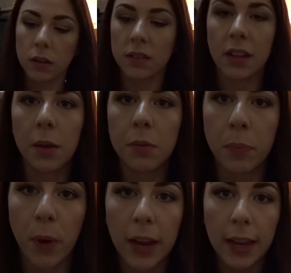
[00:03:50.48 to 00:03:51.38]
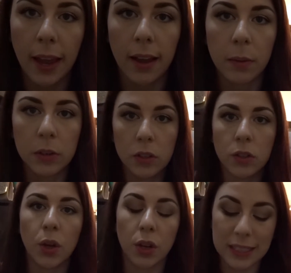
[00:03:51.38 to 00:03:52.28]
because it keeps breaking, which
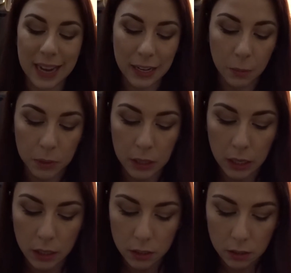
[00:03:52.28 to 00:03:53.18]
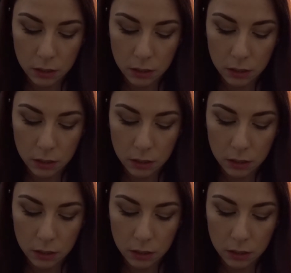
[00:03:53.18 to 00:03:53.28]
is no good to anybody.